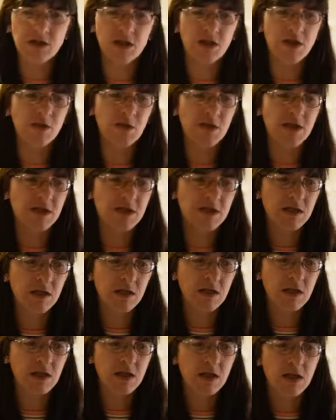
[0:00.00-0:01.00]
to do is,
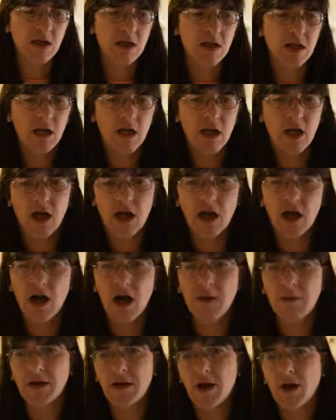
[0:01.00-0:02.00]

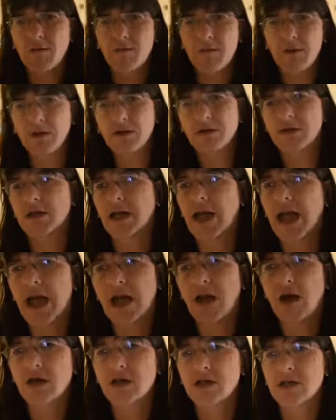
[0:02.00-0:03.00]
I build
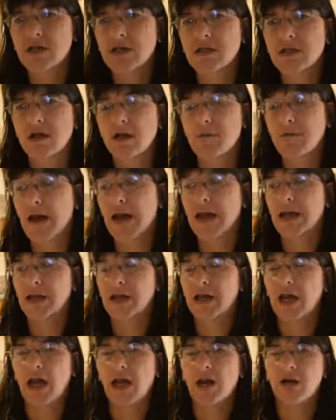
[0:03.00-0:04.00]
Chaos, I paint
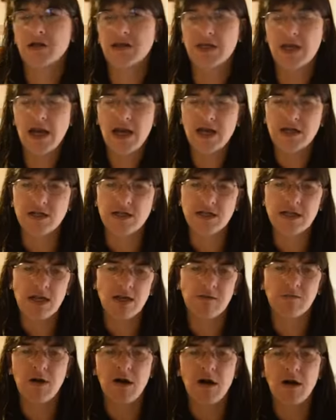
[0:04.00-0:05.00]
Chaos Age of
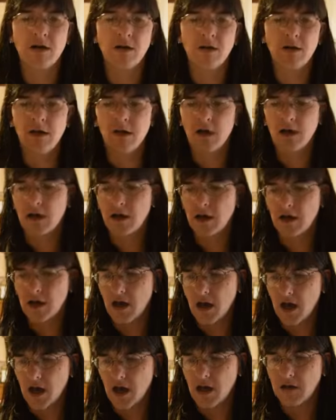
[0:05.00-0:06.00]
Sigmar,
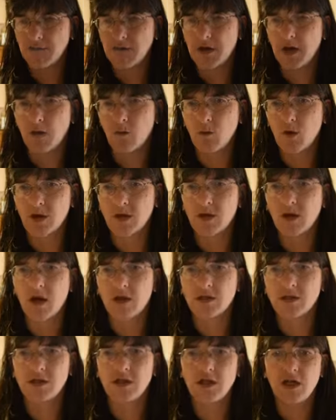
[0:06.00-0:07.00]
and what I'd
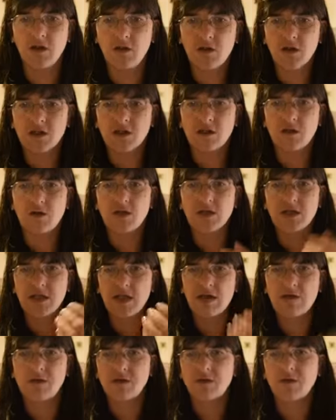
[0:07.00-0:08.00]
like to do is do a
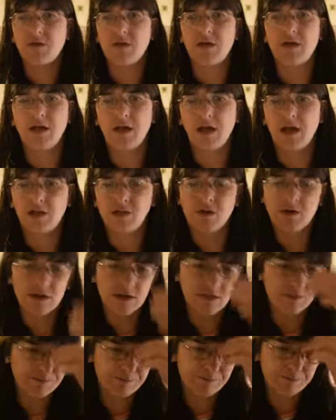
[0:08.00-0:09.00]
series of videos
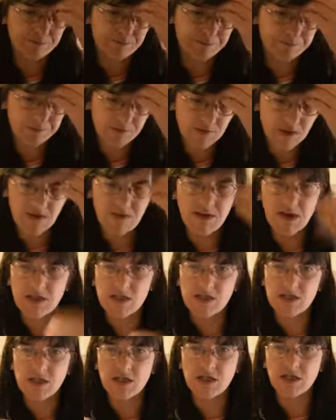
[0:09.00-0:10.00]
and then
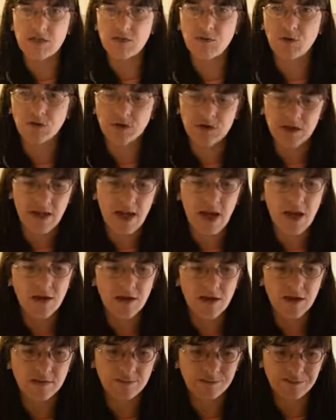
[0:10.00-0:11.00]
stitch them all
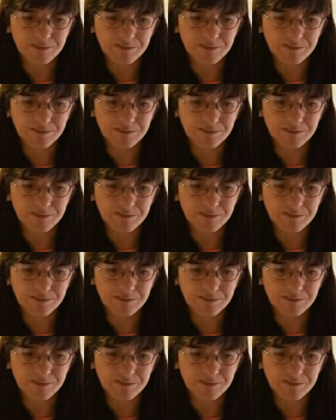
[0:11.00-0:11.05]
together